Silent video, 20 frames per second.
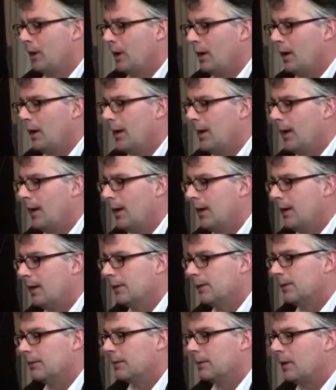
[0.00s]

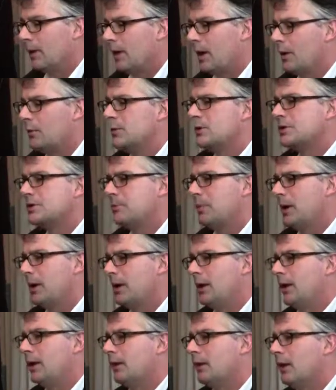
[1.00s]
And I was
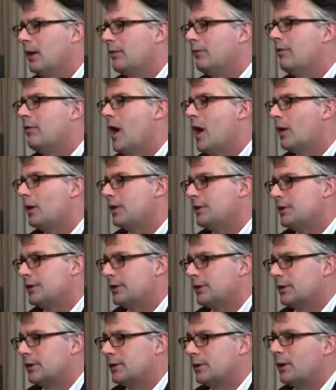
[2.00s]
speaking on
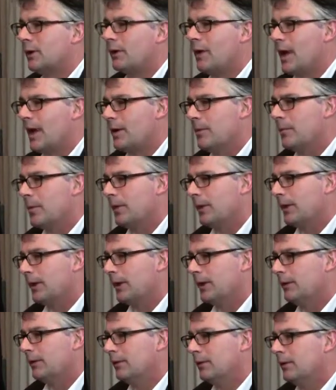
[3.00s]
volunteer
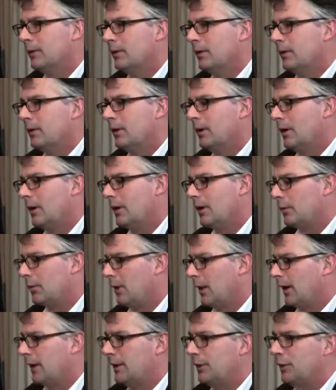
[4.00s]
liability
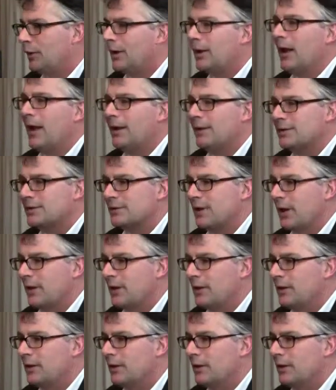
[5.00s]
relating to a case study